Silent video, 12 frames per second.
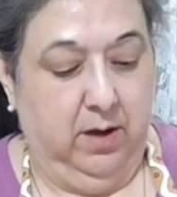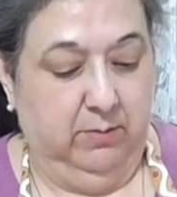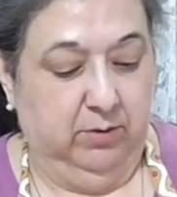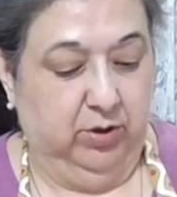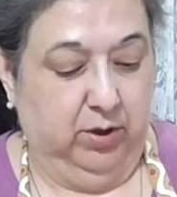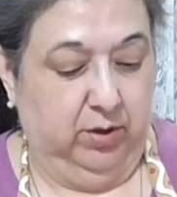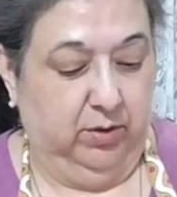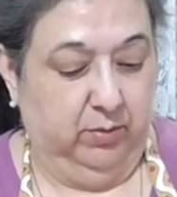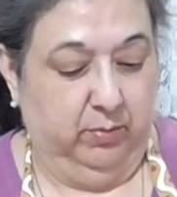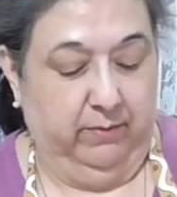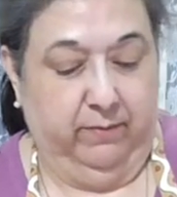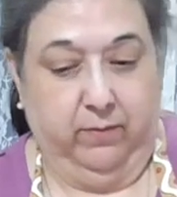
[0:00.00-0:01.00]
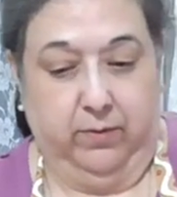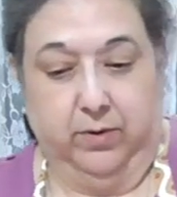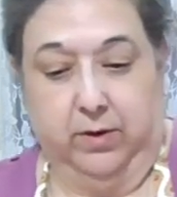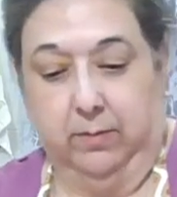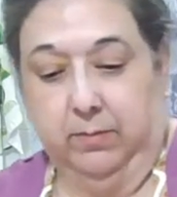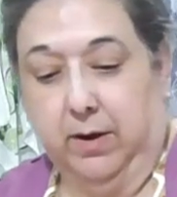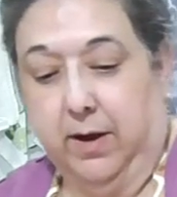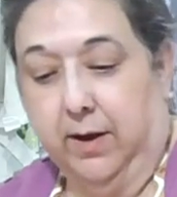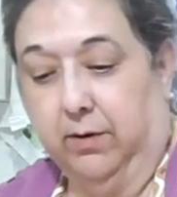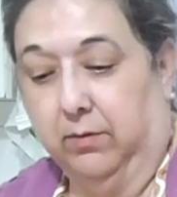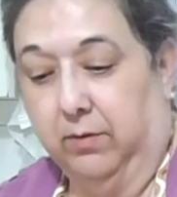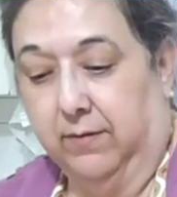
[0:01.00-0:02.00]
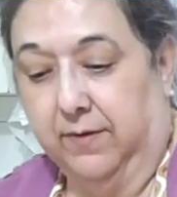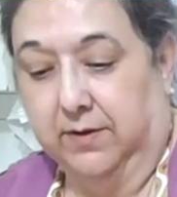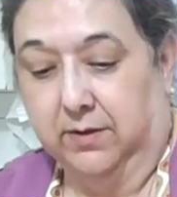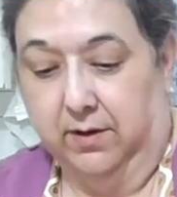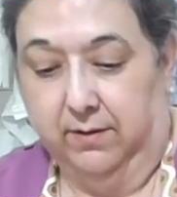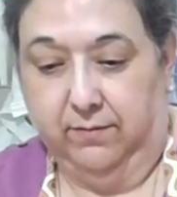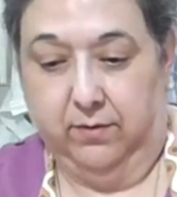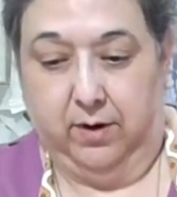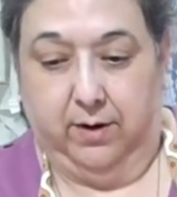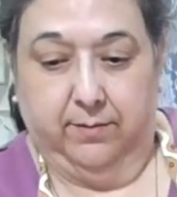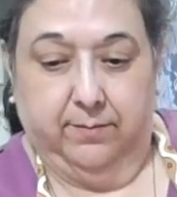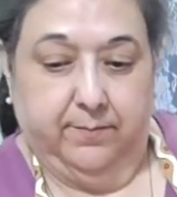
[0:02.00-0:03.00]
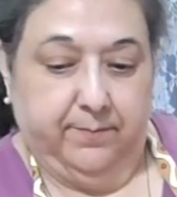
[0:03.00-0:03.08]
I'm just going to use 1/4 cup. I don't know if that's enough or not.